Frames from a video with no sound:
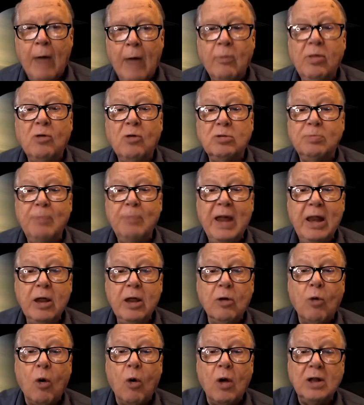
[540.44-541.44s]
And when those
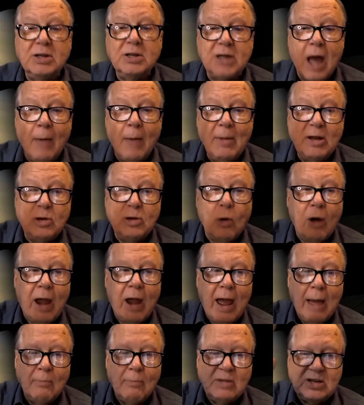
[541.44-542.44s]
meteoroids come into our
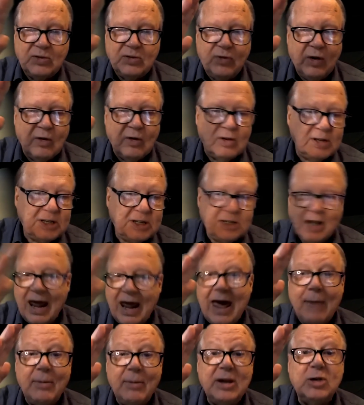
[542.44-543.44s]
atmosphere and
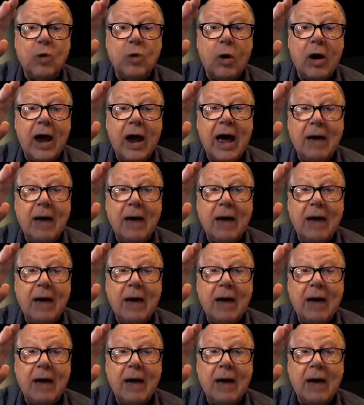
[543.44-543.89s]
slam into our